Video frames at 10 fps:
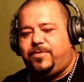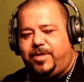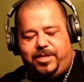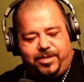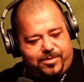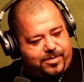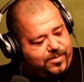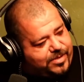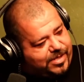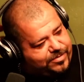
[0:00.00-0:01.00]
why you don't know
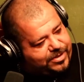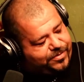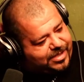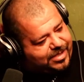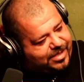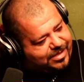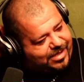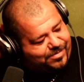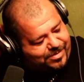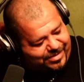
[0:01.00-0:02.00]
what I was doing at that
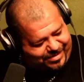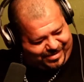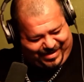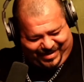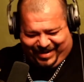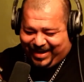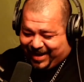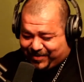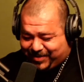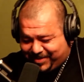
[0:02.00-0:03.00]
time, because I
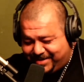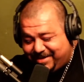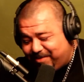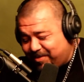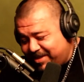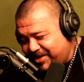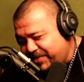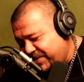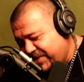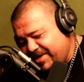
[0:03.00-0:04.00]
wasn't
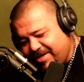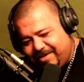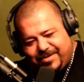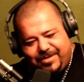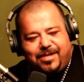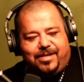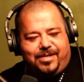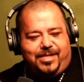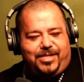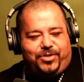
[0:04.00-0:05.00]
doing good. I was
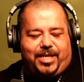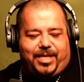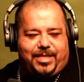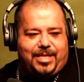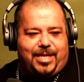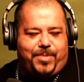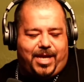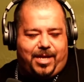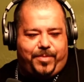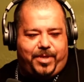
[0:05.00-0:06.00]
trying to get that
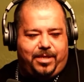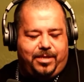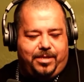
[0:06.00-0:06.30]
behind me.